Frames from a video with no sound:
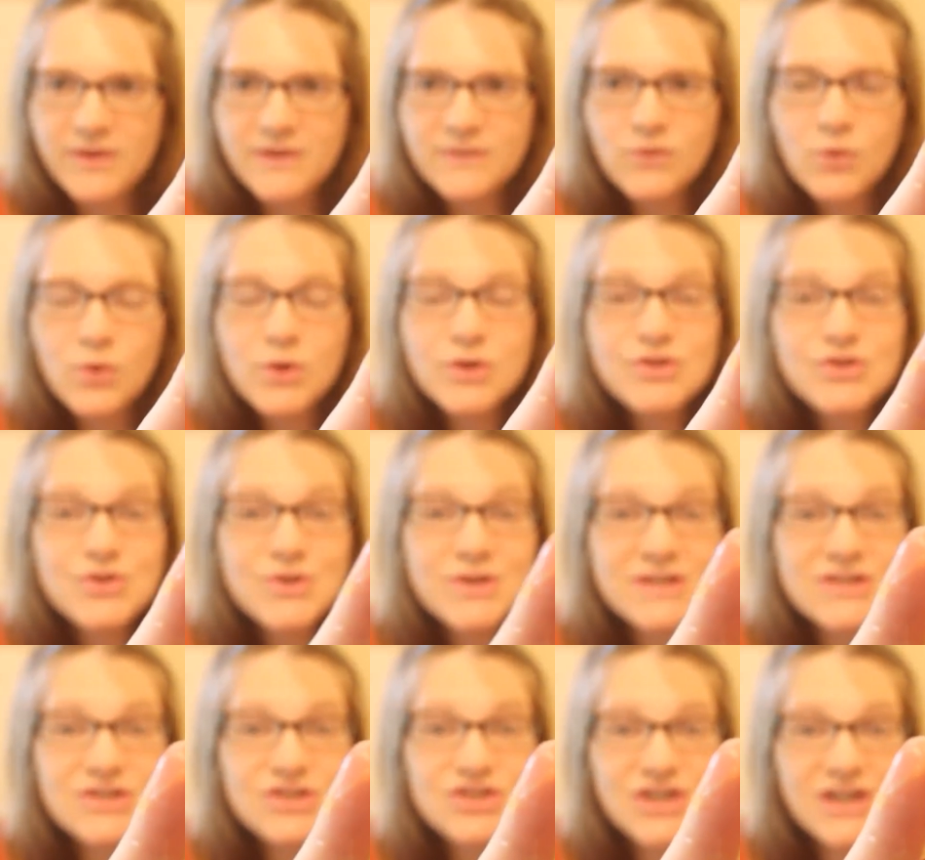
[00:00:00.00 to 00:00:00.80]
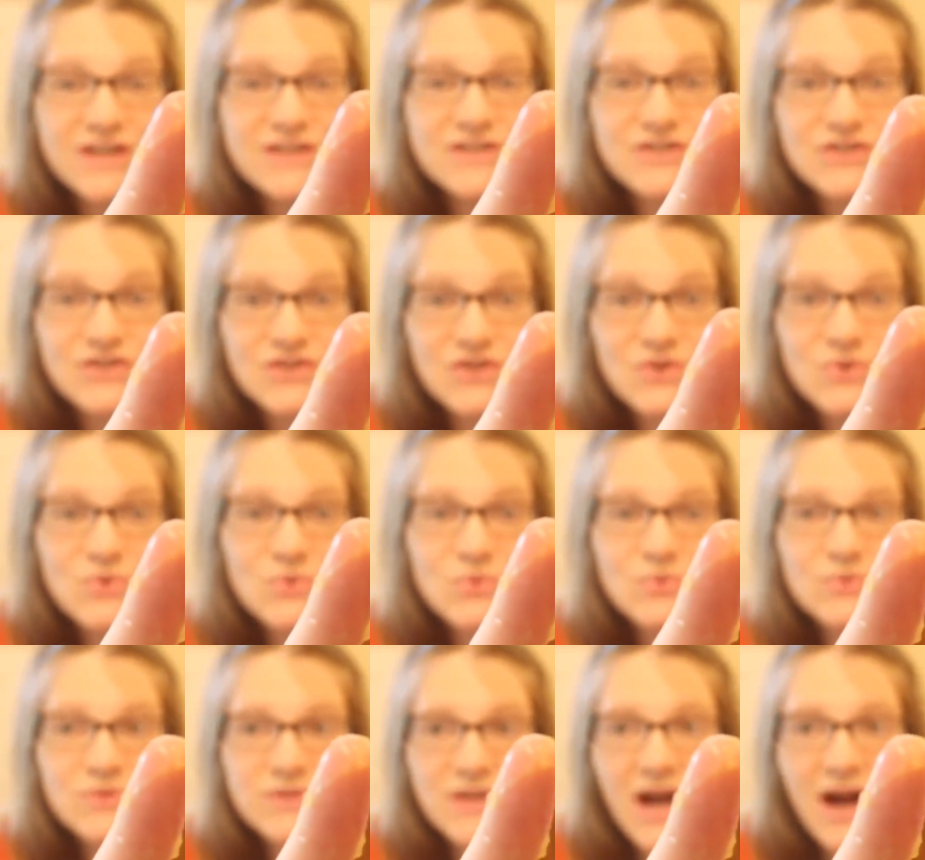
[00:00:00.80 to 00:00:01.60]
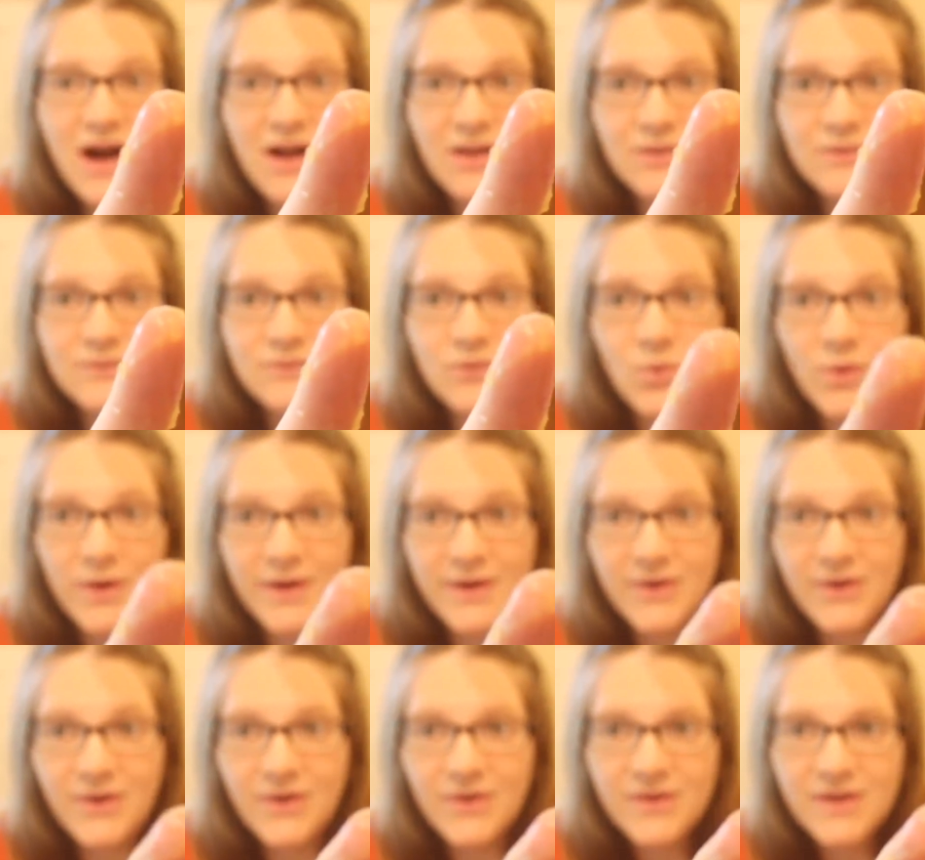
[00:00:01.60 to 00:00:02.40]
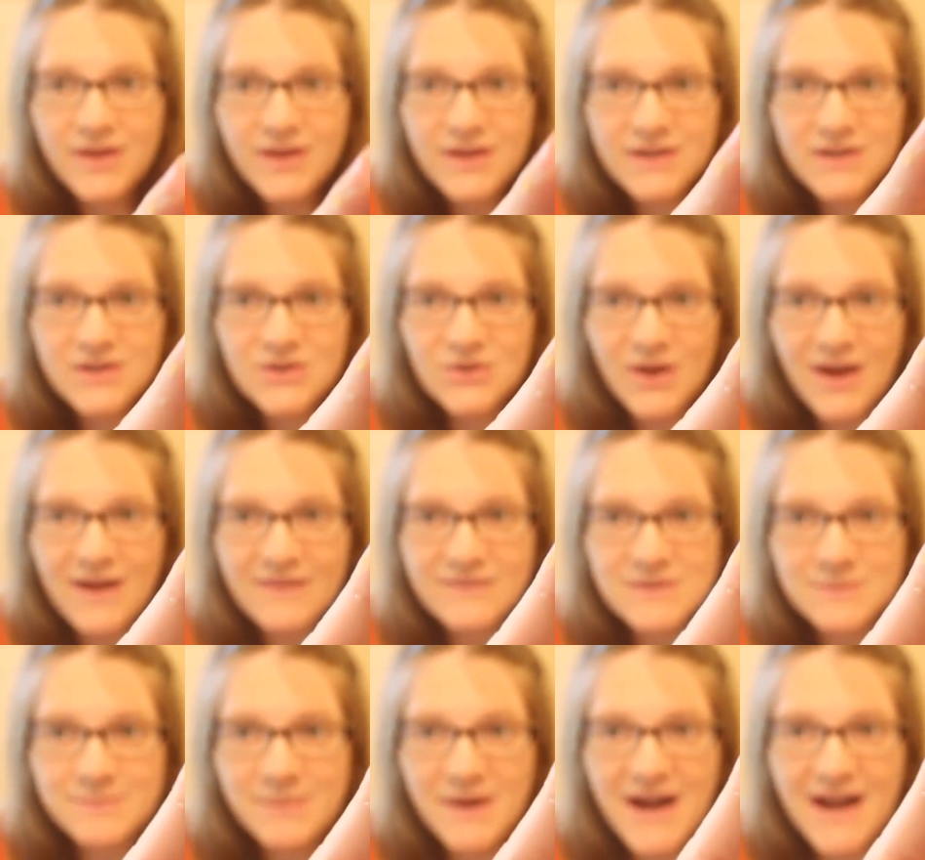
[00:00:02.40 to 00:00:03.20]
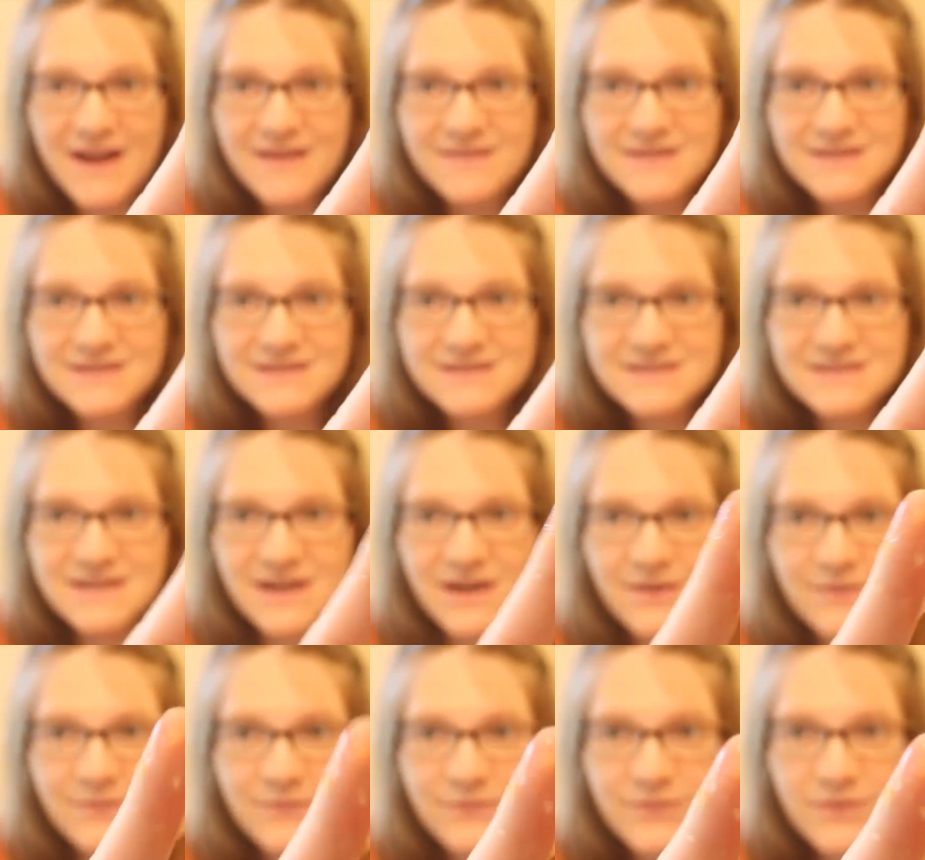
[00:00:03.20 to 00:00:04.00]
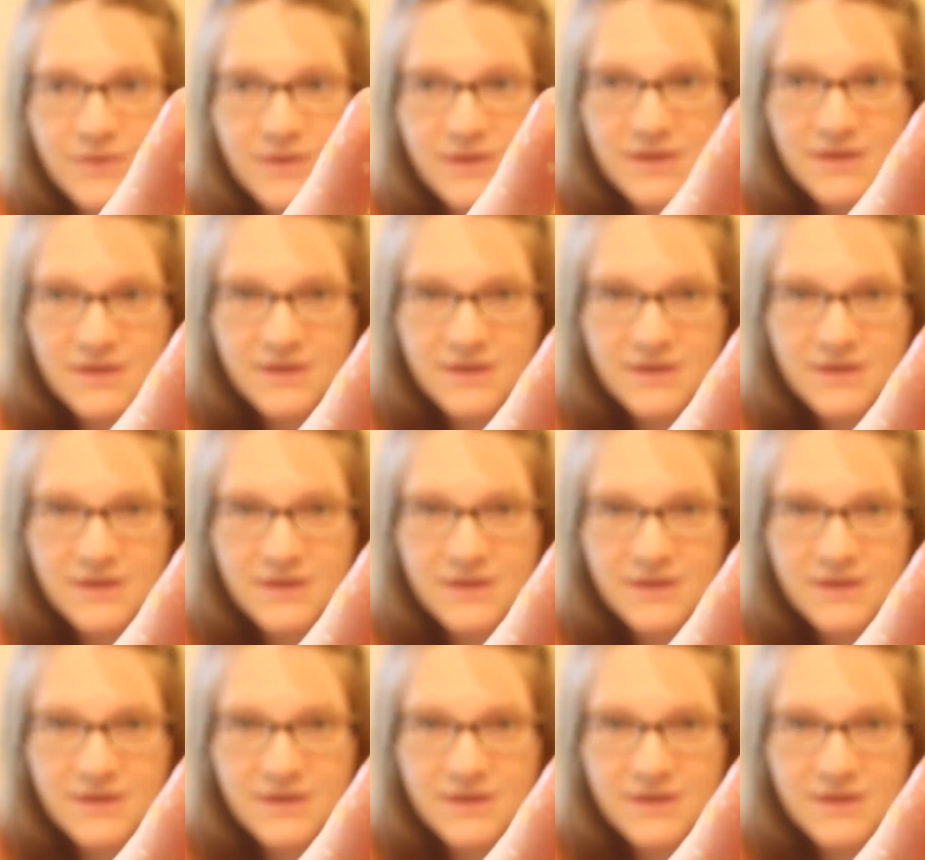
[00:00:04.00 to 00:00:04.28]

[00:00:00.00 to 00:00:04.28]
And of course you can just use olive oil. You don't have to buy this stuff.